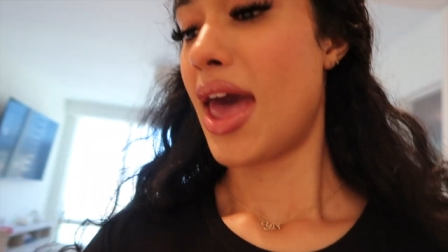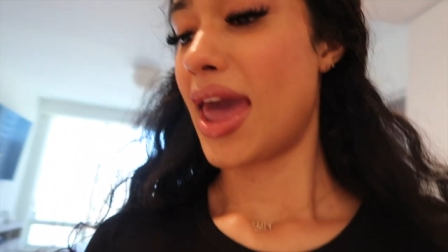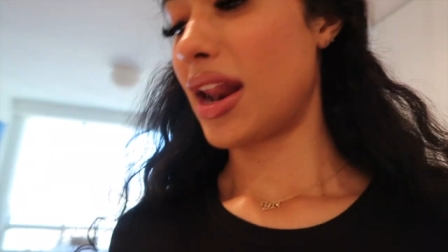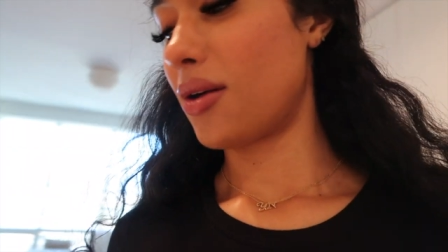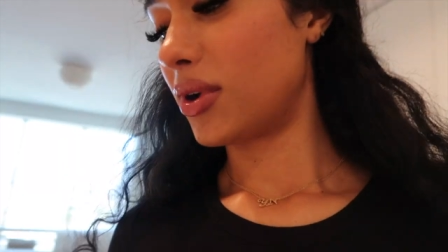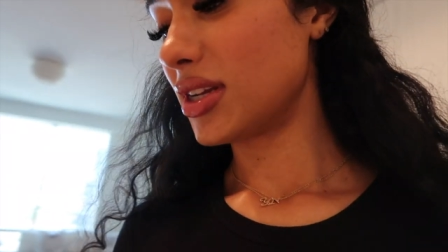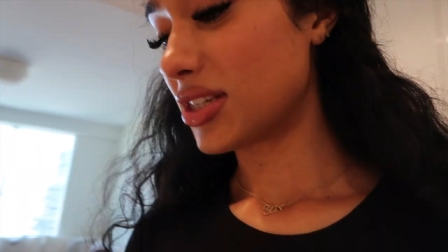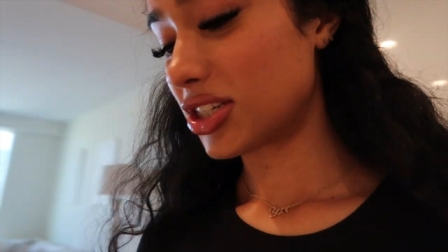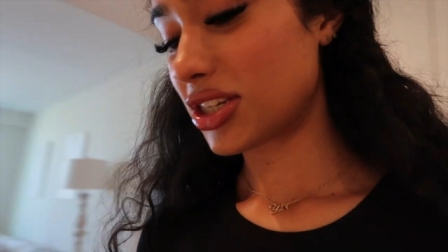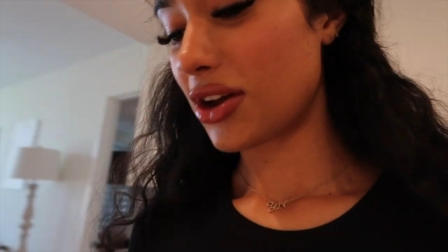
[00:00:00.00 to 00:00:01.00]
and I wanted
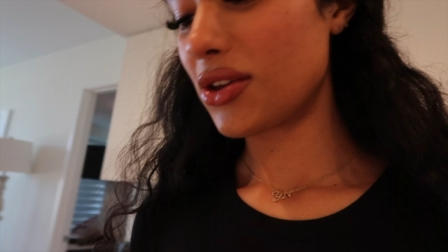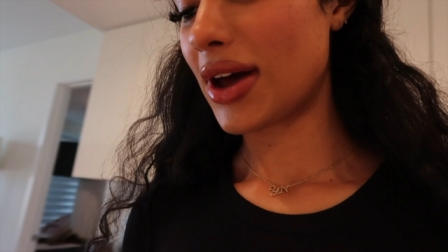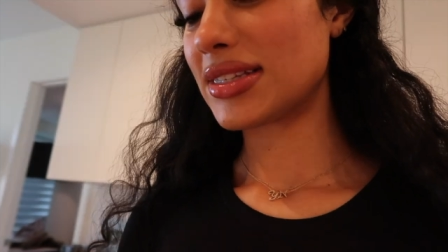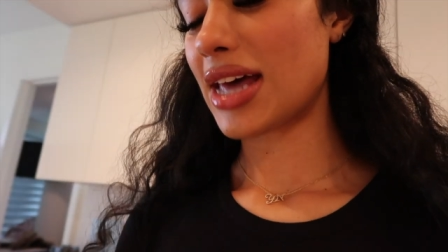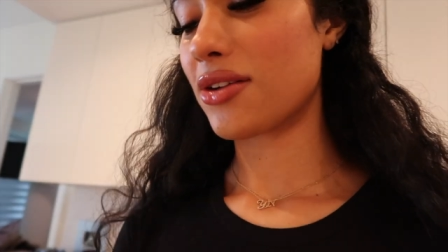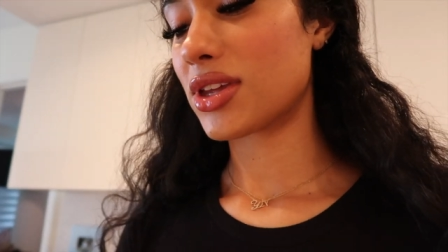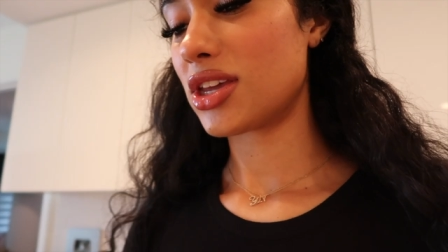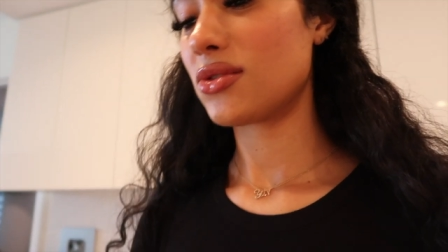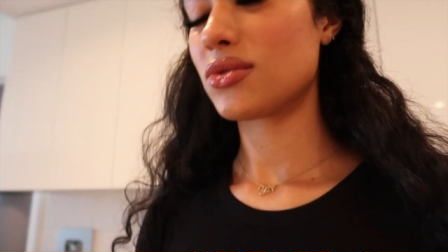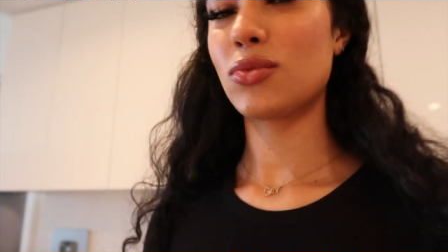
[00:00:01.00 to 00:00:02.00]
to show you guys how
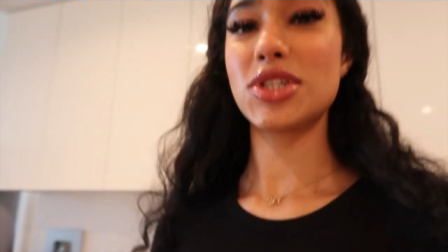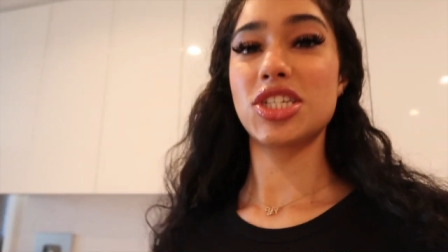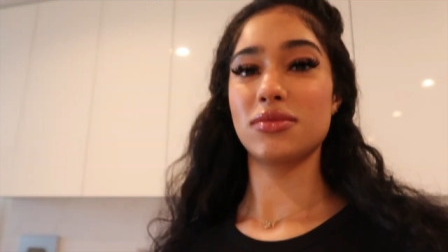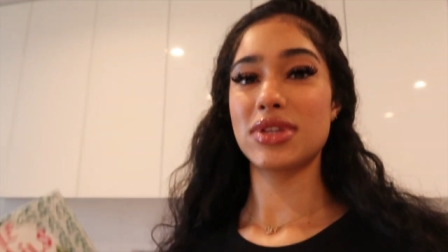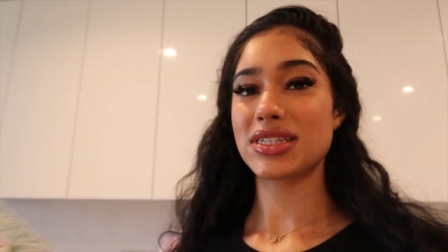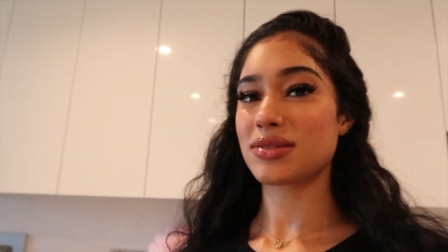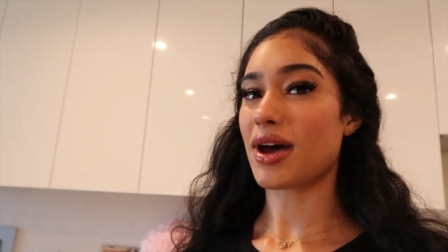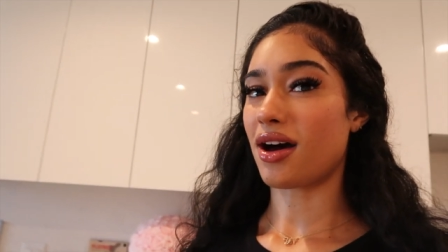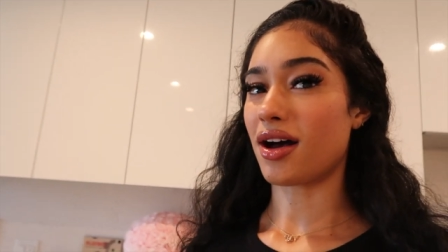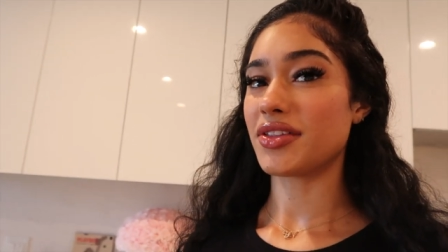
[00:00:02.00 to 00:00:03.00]
cute, which this is
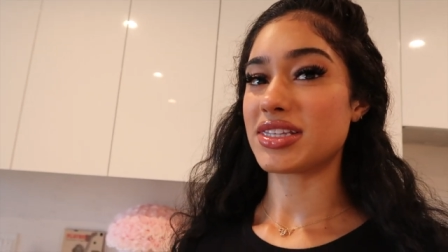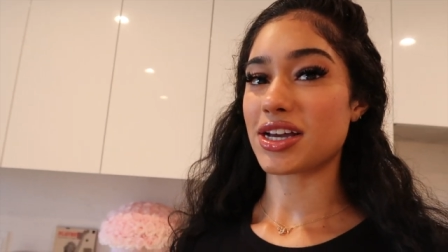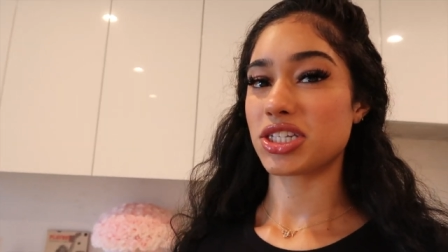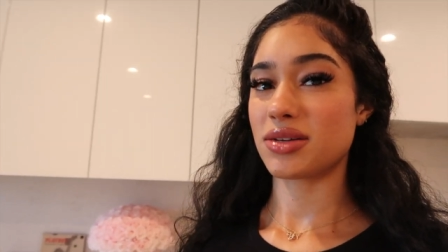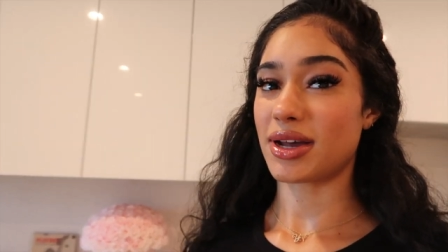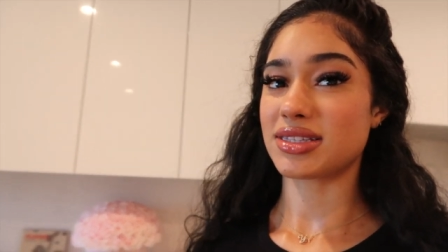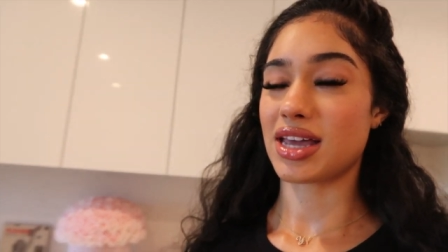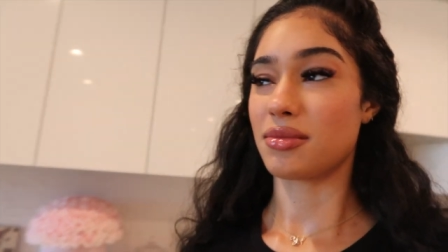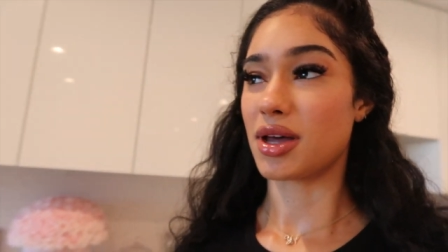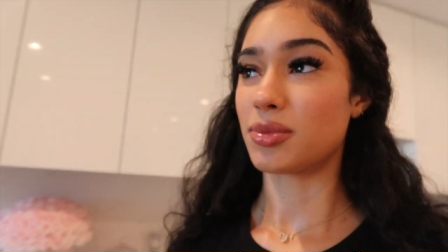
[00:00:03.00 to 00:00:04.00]
my aunt is actually about to
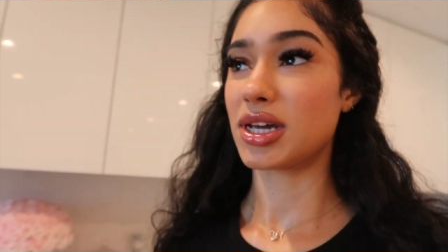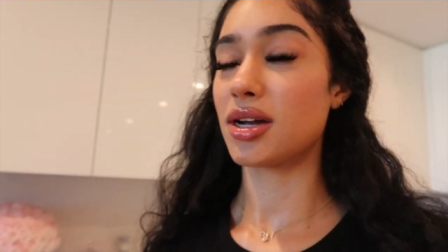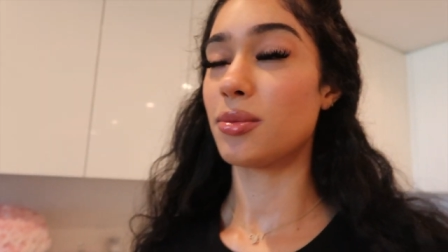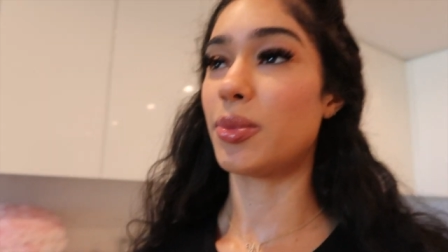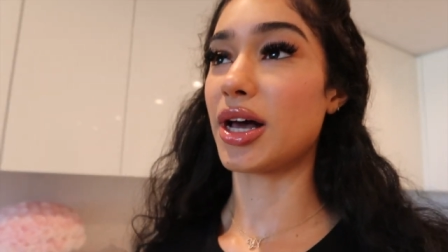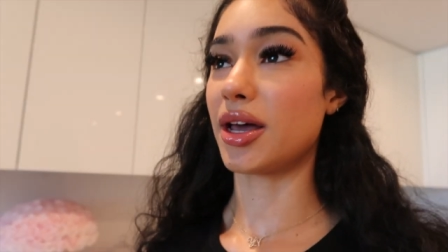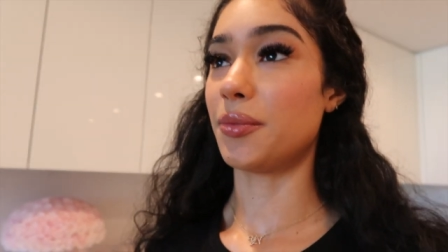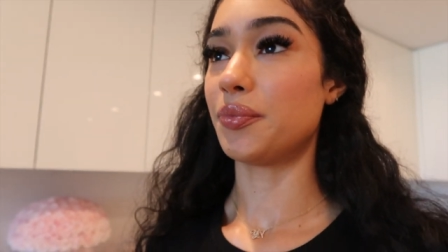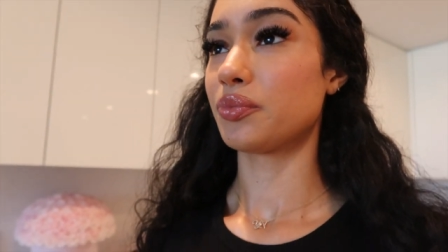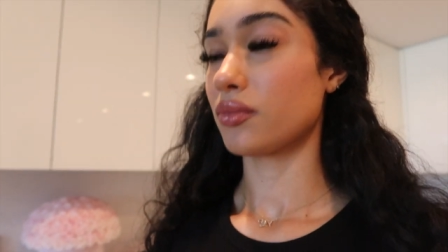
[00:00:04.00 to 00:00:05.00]
come up here,
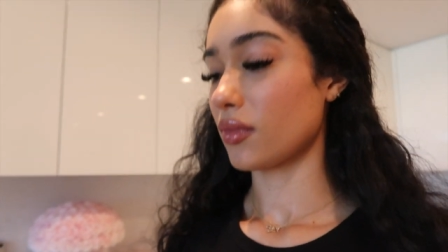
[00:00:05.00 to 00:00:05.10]
but